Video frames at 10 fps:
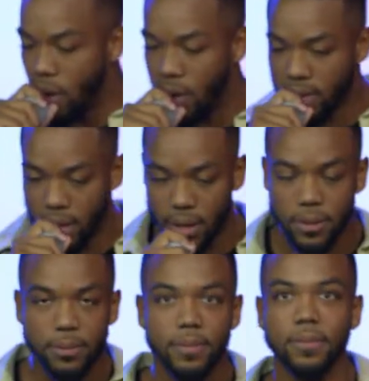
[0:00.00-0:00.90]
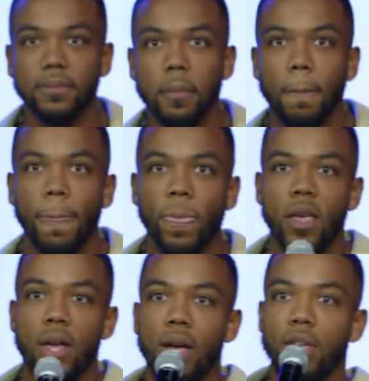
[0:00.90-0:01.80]
You're worthy.
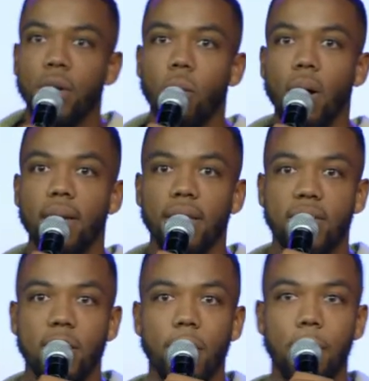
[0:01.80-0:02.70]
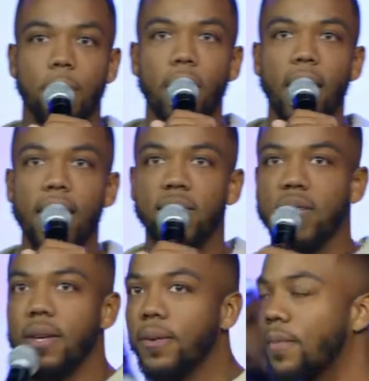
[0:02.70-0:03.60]
You're worthy to be
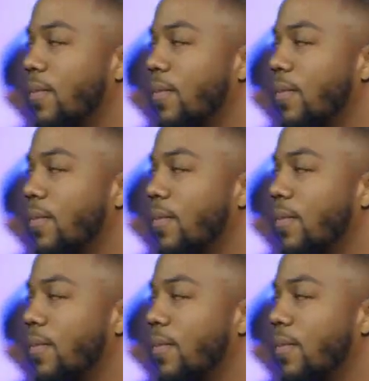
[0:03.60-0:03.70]
praised.